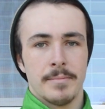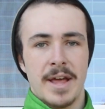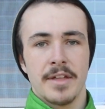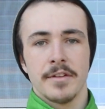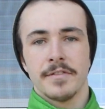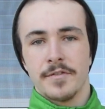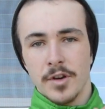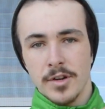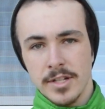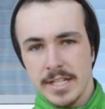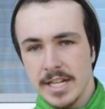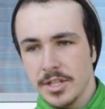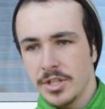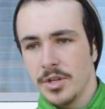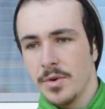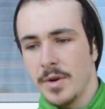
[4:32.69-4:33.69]
Now, the first
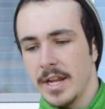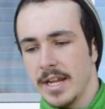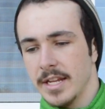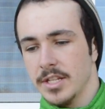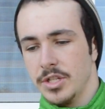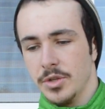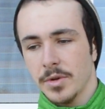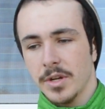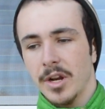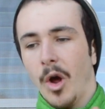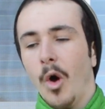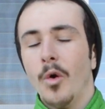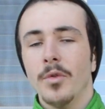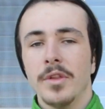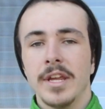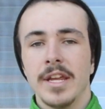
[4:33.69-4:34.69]
issue is you can
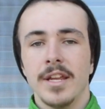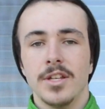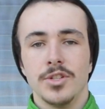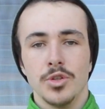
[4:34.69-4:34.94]
only